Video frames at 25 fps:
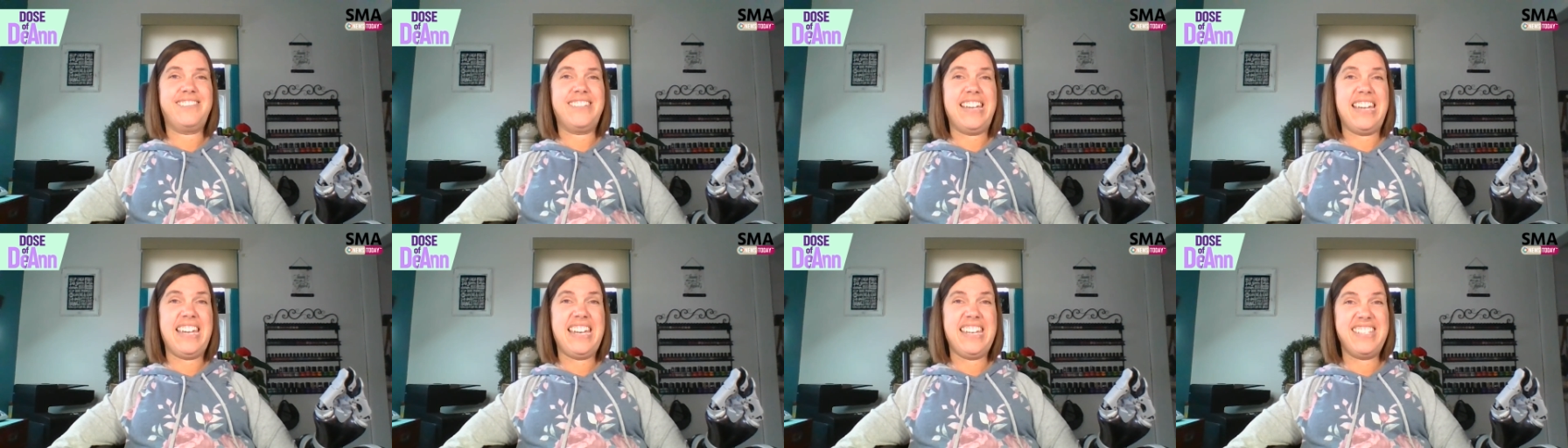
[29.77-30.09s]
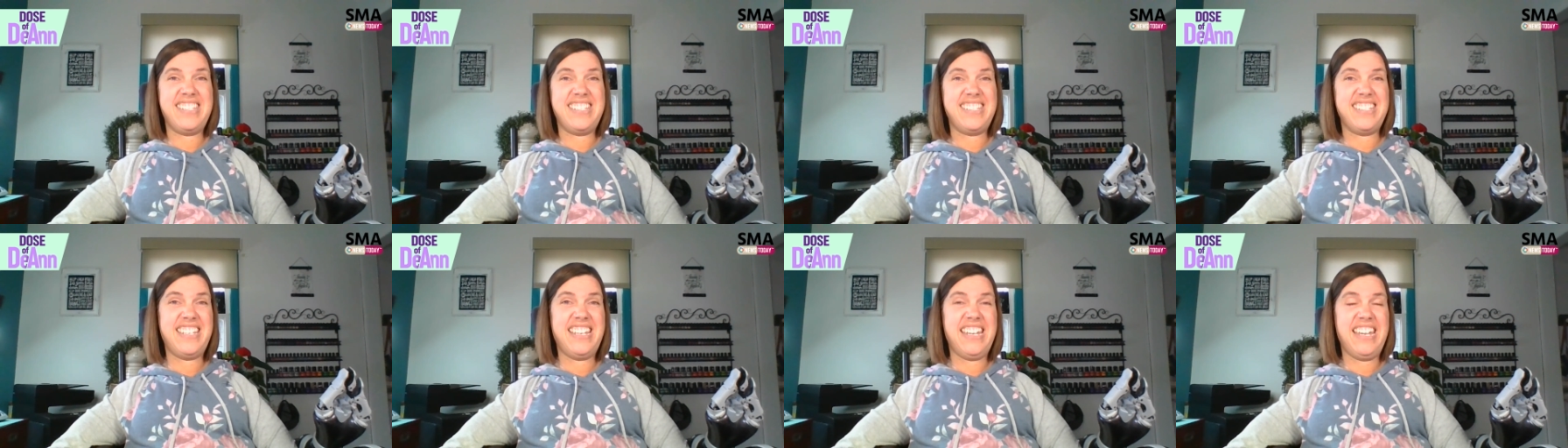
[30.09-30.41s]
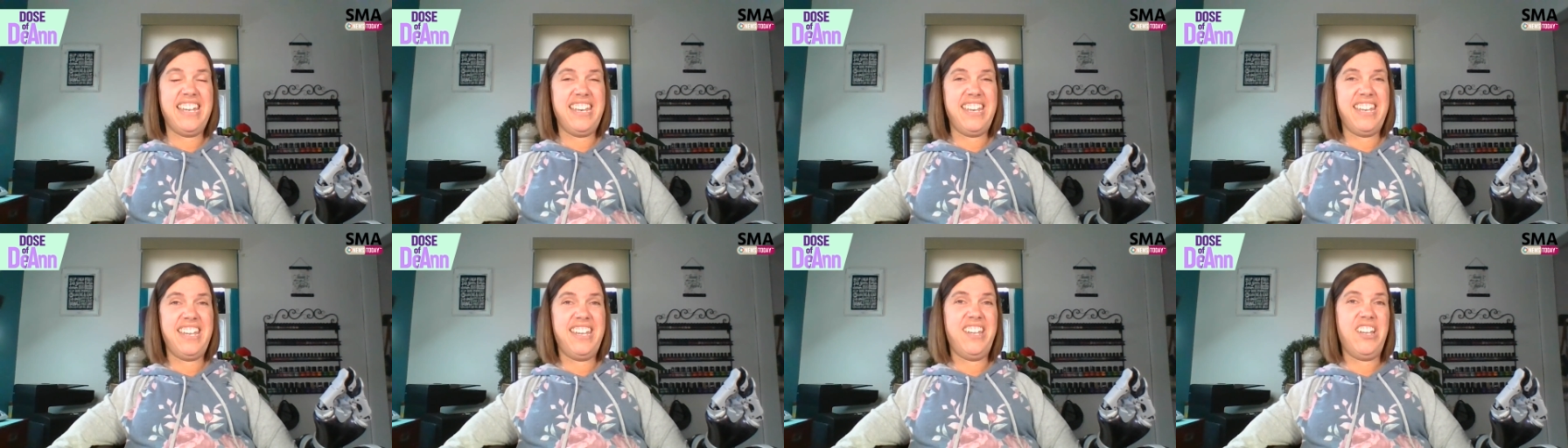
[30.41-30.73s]

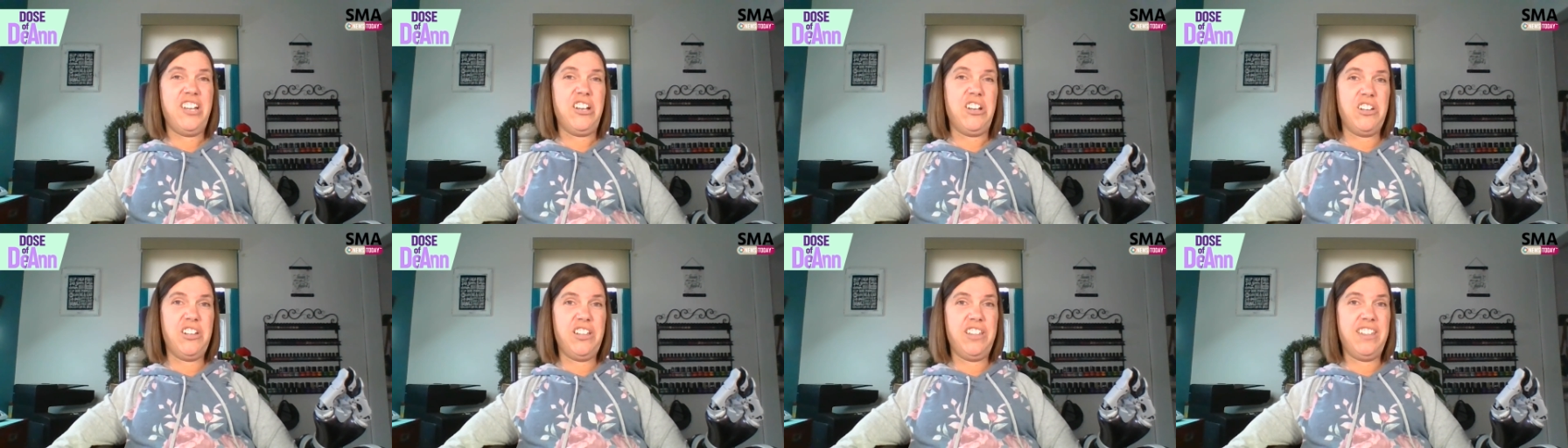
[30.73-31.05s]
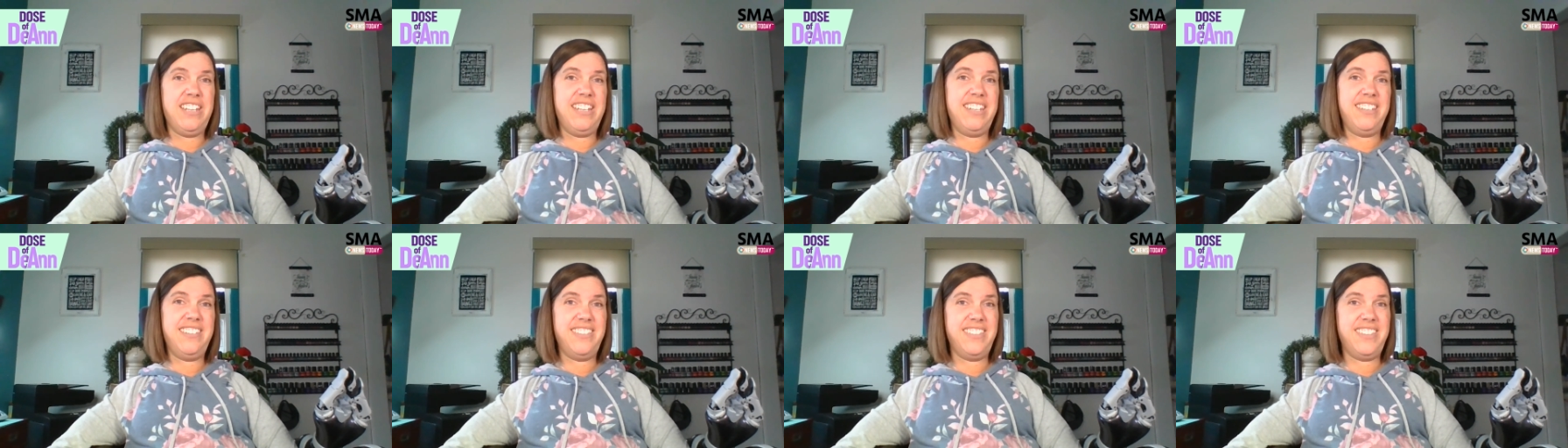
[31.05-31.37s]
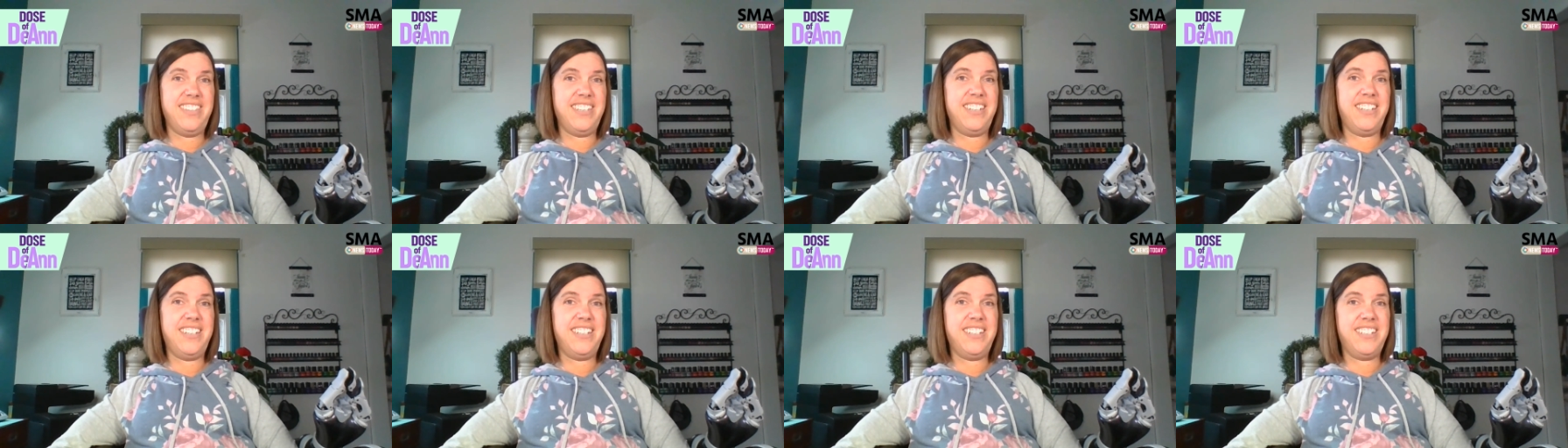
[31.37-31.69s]
hesitating calling
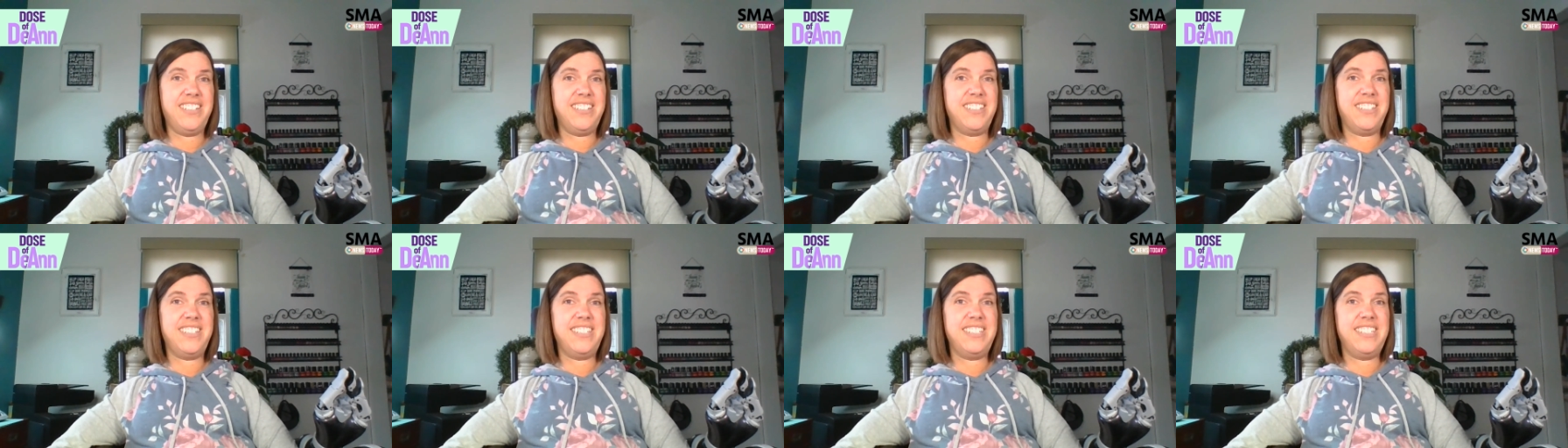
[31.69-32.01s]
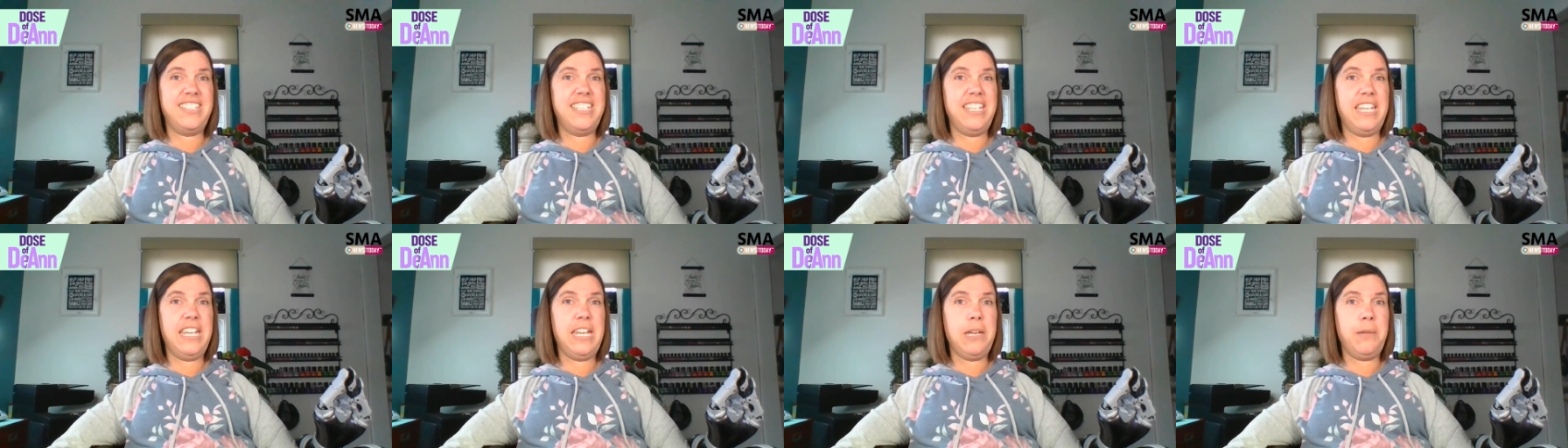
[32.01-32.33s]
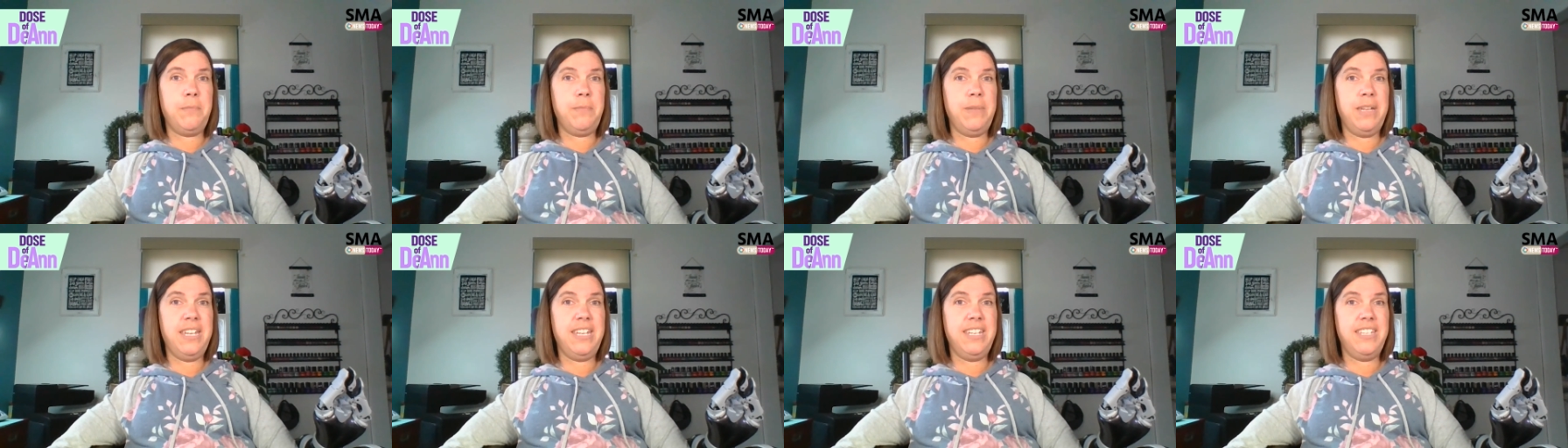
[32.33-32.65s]
the D
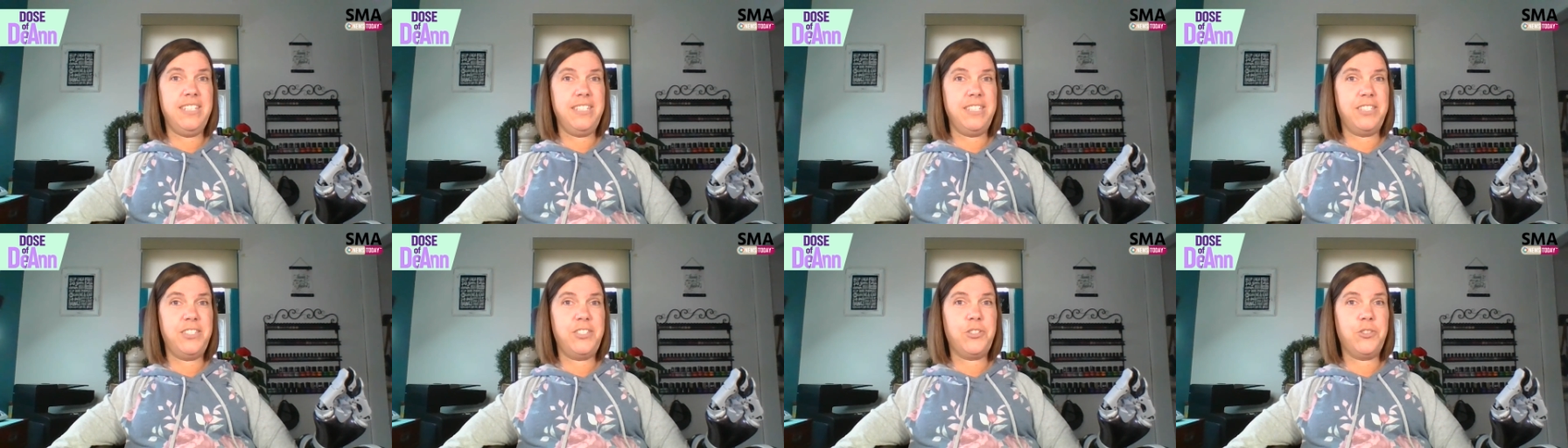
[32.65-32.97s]
M E,